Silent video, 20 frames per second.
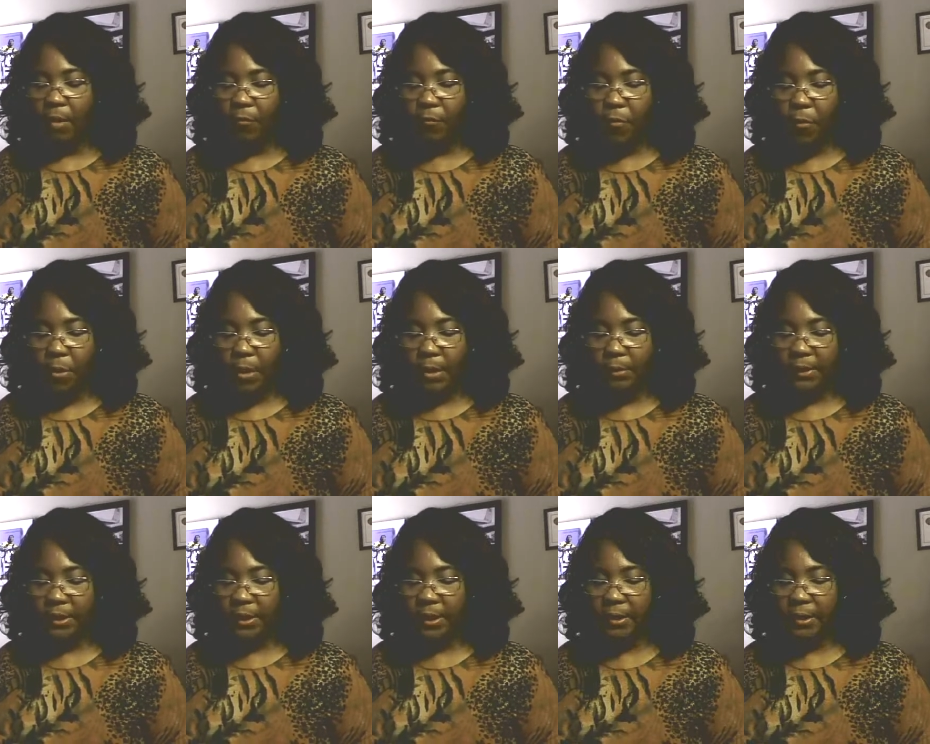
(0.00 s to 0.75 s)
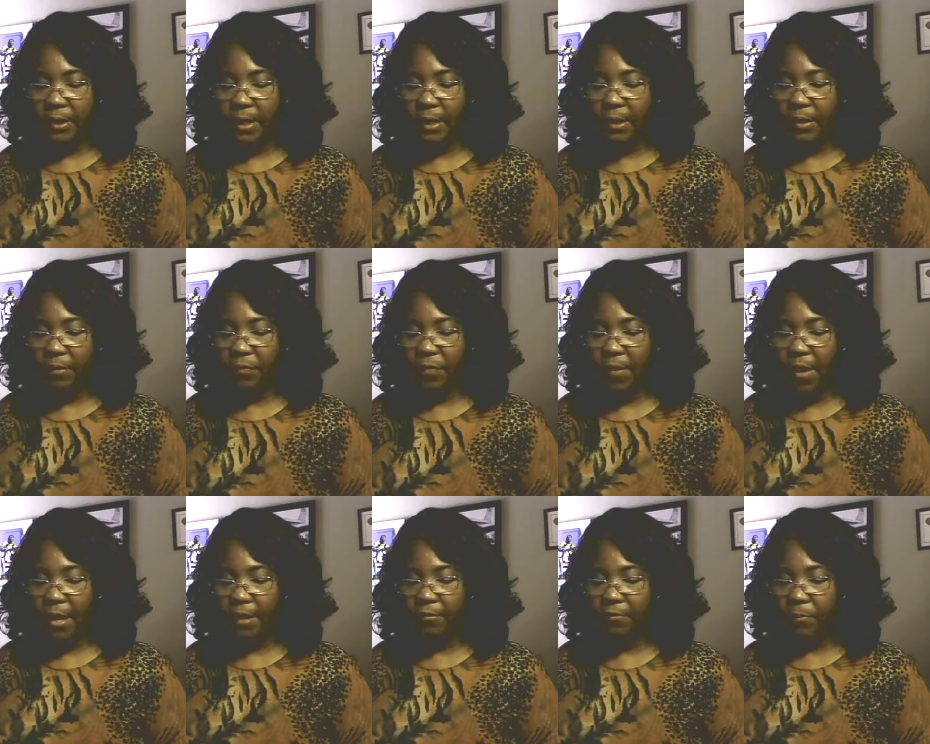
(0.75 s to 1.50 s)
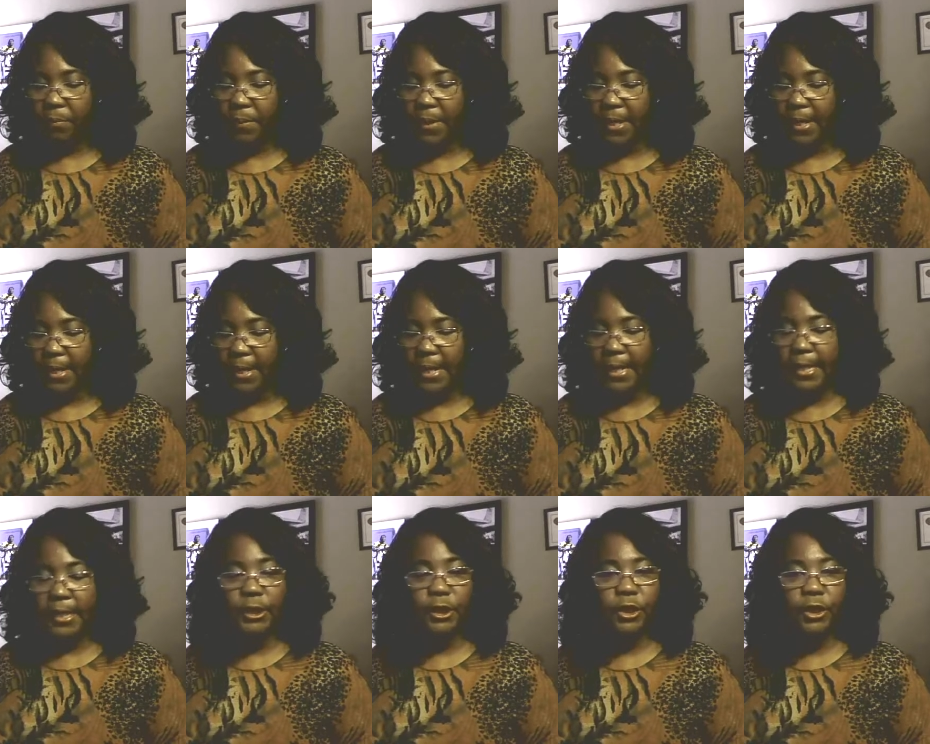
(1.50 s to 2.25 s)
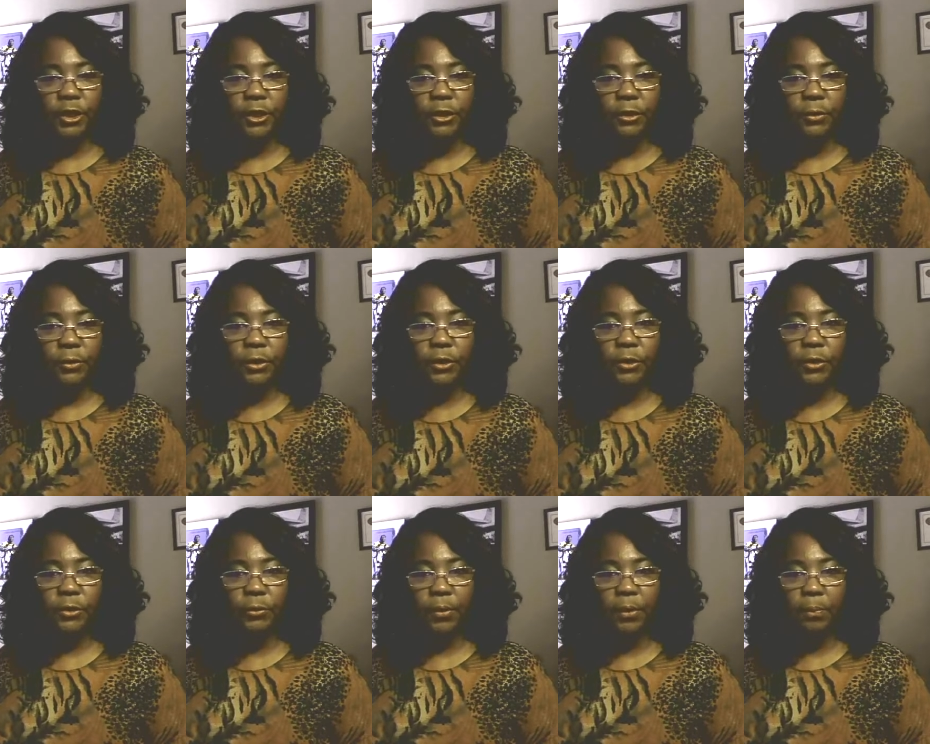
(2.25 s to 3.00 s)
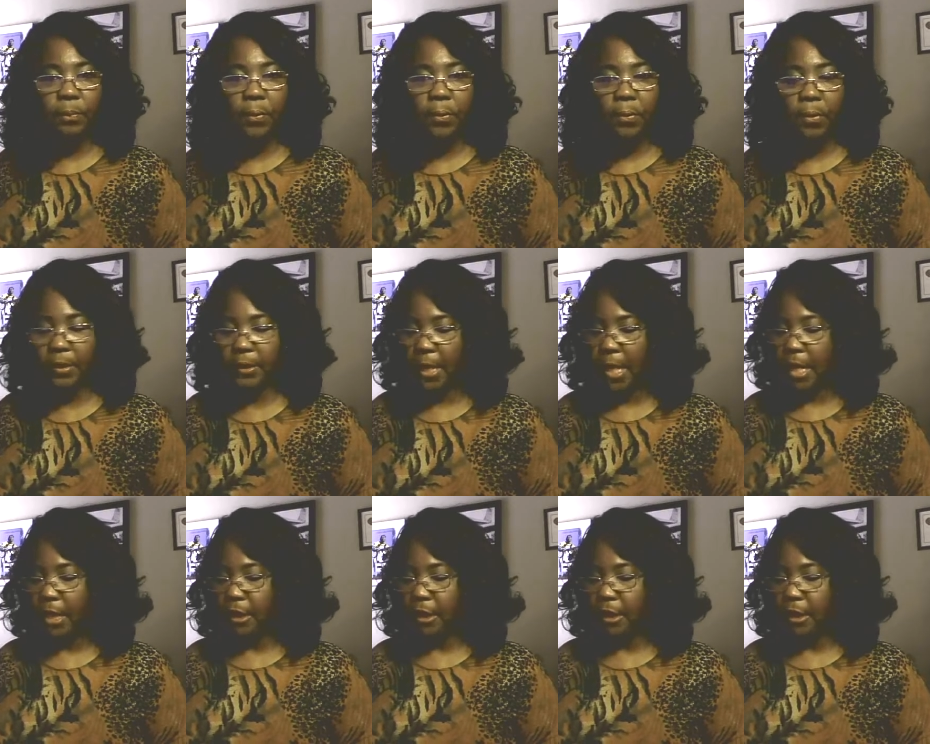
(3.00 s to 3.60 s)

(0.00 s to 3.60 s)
Form 1095B is used to report